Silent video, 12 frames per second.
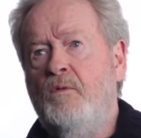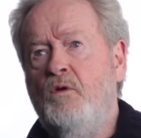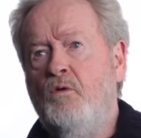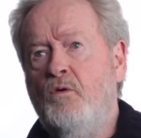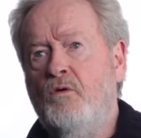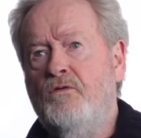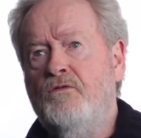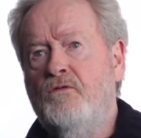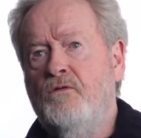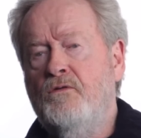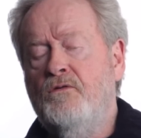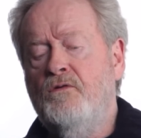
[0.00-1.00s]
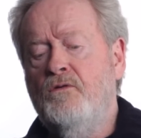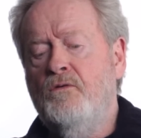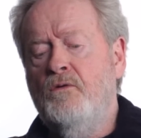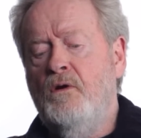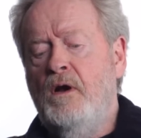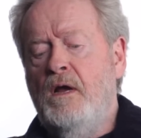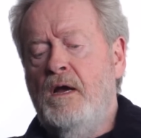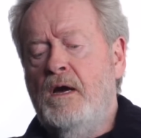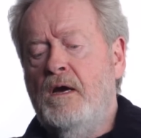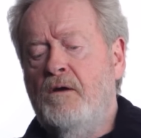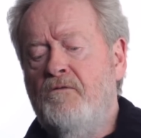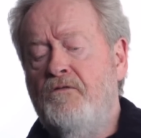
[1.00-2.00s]
you've seen Gladiator and Kingdom of
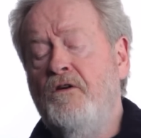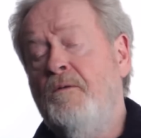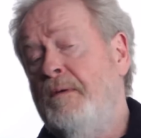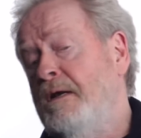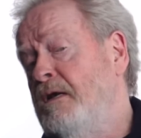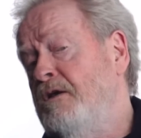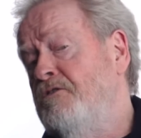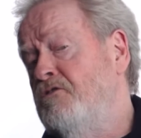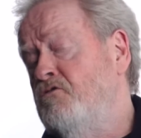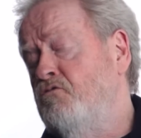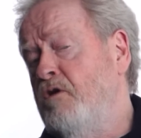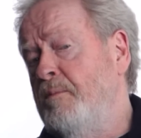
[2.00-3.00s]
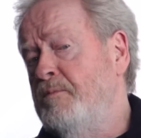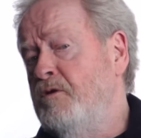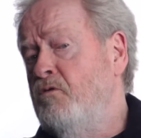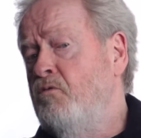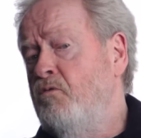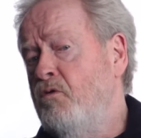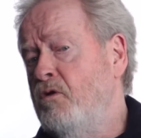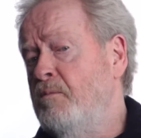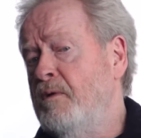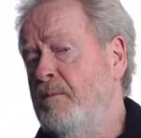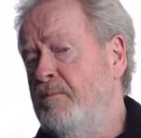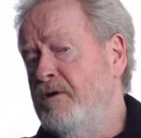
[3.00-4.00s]
Heaven, which I'm sure you have if you're watching this
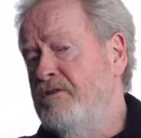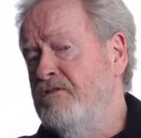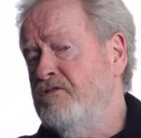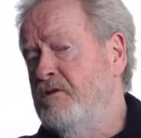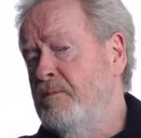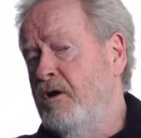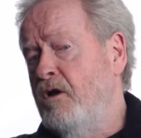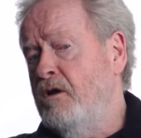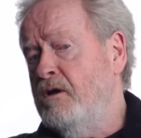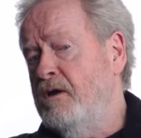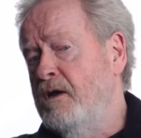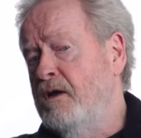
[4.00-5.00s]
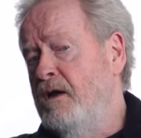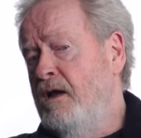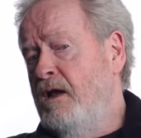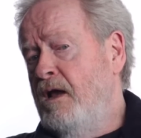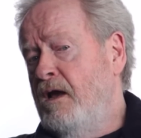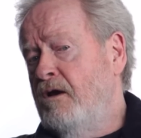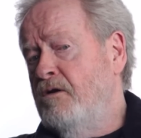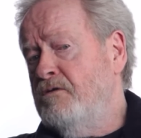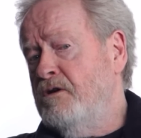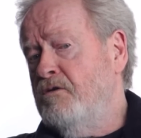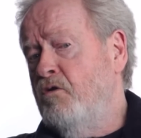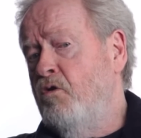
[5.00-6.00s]
video, it looks to be in that
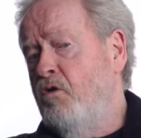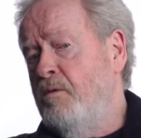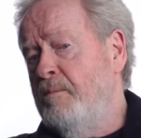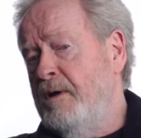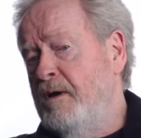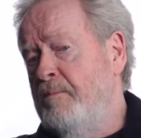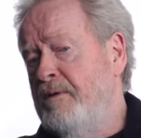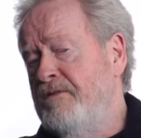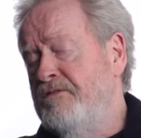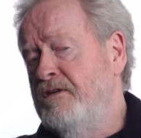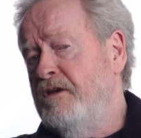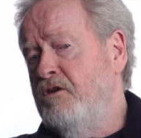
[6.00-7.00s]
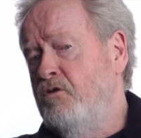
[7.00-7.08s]
same ballpark.